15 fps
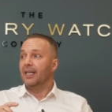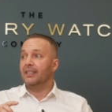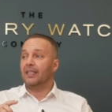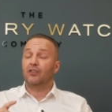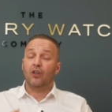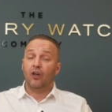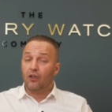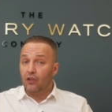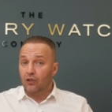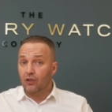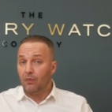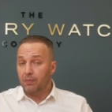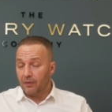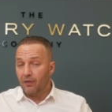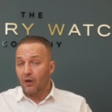He's actually got a
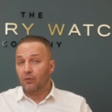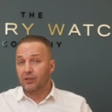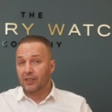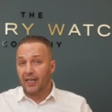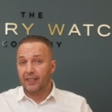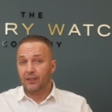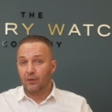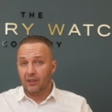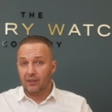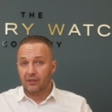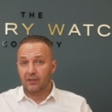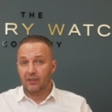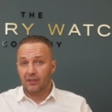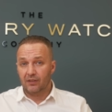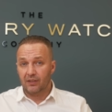couple of old Sky Dwellers
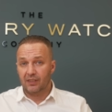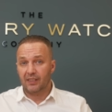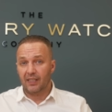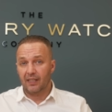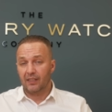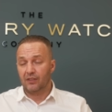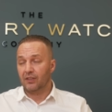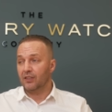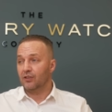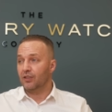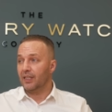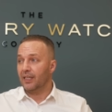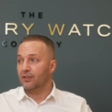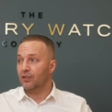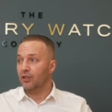to, to sell actually. So
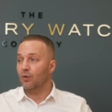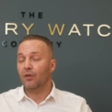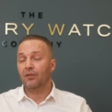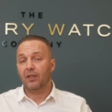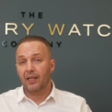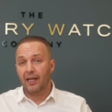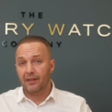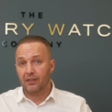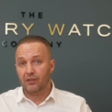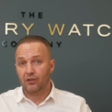he had two on the leather.